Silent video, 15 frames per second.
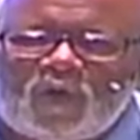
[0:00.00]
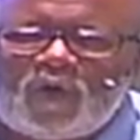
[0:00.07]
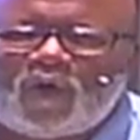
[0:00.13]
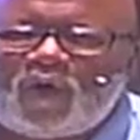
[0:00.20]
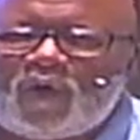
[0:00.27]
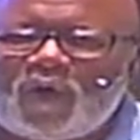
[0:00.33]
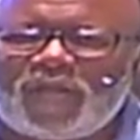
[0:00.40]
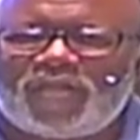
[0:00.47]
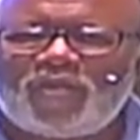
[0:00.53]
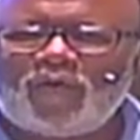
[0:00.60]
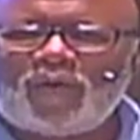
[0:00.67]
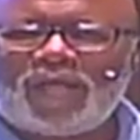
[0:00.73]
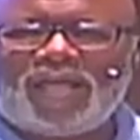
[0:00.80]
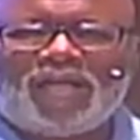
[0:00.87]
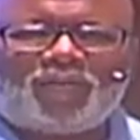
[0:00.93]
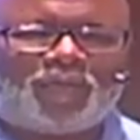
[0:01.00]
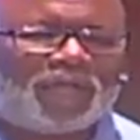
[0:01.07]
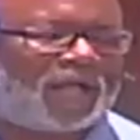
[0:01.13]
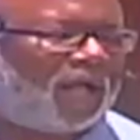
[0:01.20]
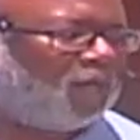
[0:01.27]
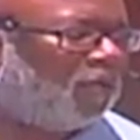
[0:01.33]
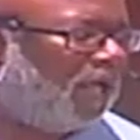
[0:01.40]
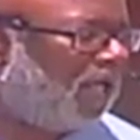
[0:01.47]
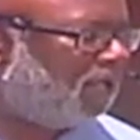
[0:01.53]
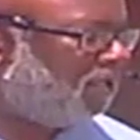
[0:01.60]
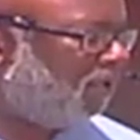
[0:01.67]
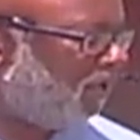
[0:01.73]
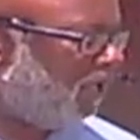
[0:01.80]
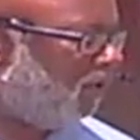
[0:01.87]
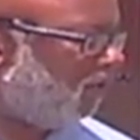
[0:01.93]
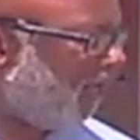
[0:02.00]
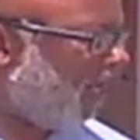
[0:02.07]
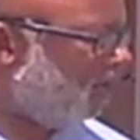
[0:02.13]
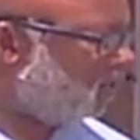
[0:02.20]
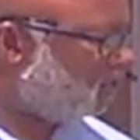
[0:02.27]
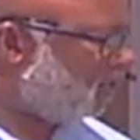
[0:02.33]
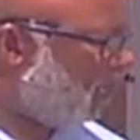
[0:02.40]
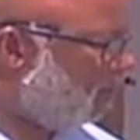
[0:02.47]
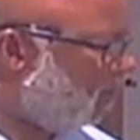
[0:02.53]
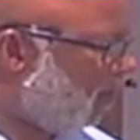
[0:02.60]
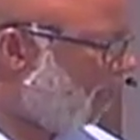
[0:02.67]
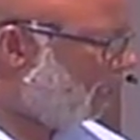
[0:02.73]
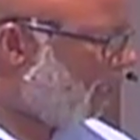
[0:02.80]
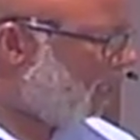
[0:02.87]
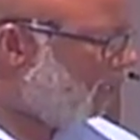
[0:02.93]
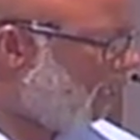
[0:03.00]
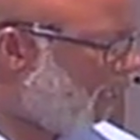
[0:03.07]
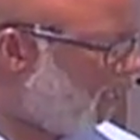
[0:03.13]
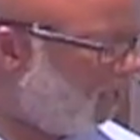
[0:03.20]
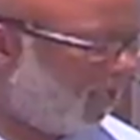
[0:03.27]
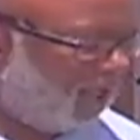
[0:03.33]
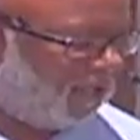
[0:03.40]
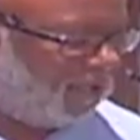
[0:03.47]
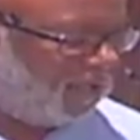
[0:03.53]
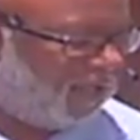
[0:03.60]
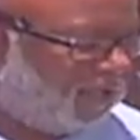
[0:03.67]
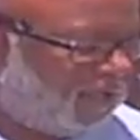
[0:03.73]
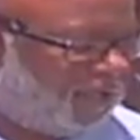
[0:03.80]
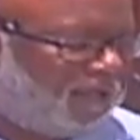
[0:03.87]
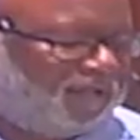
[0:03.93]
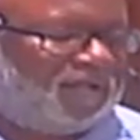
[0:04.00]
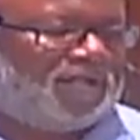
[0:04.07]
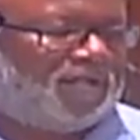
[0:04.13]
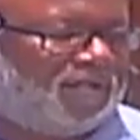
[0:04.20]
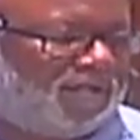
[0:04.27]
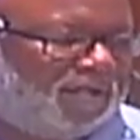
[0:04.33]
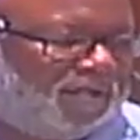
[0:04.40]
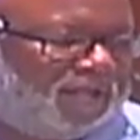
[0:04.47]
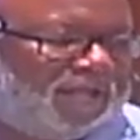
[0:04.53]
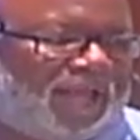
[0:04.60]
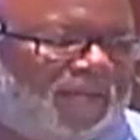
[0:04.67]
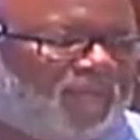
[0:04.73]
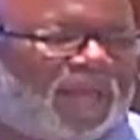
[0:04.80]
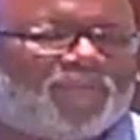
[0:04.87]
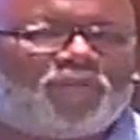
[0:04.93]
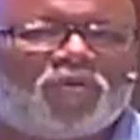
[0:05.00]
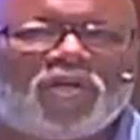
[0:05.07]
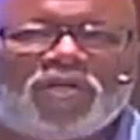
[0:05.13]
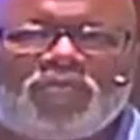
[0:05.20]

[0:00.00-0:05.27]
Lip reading: when you eat because, well, you know, they don't say grace. They may put